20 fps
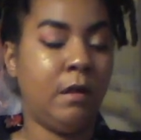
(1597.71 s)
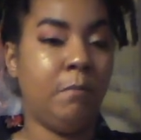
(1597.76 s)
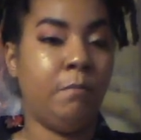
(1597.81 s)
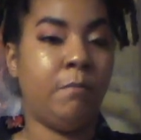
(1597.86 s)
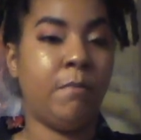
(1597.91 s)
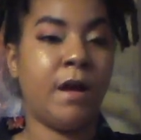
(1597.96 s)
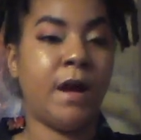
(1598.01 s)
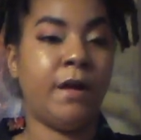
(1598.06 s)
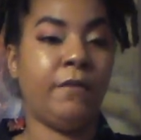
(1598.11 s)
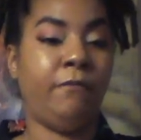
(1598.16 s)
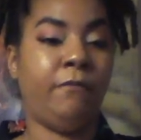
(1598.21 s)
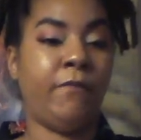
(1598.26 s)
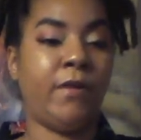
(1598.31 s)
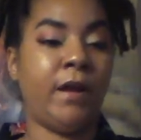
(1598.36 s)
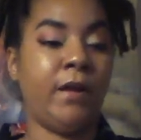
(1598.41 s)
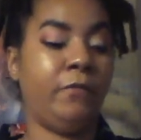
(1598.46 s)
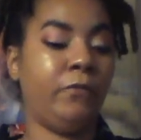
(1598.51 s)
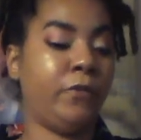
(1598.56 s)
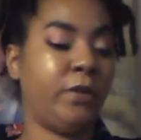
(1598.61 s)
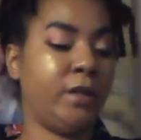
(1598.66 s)
My
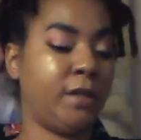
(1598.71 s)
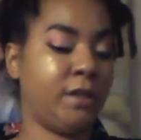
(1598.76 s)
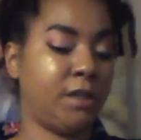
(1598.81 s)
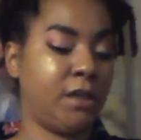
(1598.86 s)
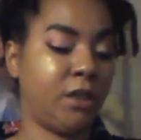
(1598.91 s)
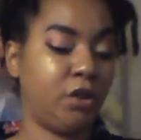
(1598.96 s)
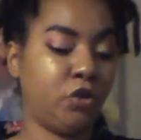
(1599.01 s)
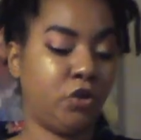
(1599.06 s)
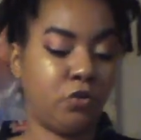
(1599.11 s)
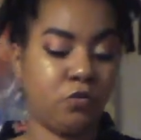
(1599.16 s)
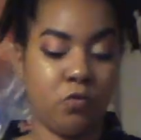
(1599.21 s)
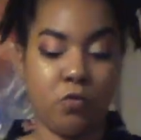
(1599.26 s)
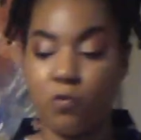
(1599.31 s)
favorite essential